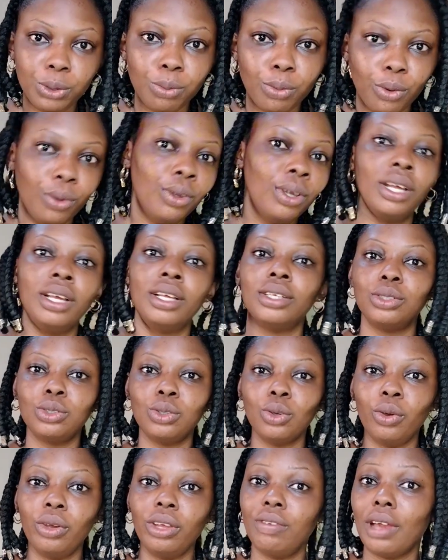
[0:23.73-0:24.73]
So if you
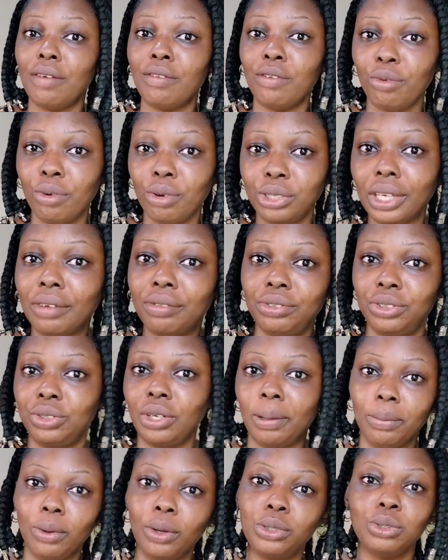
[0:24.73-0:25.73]
haven't watched that video, I'm going to
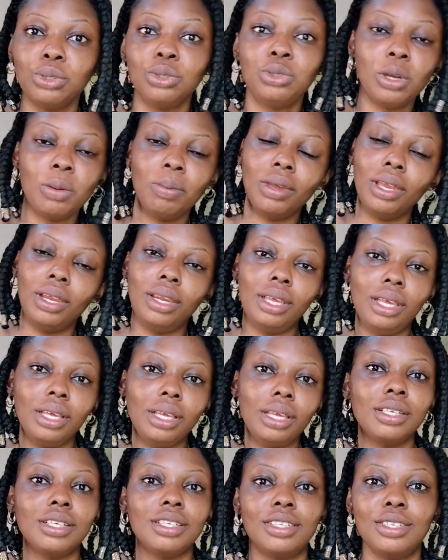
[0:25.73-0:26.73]
drop a link in the
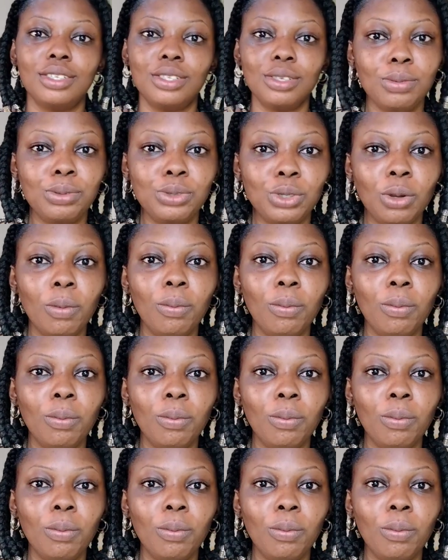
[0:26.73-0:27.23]
description box.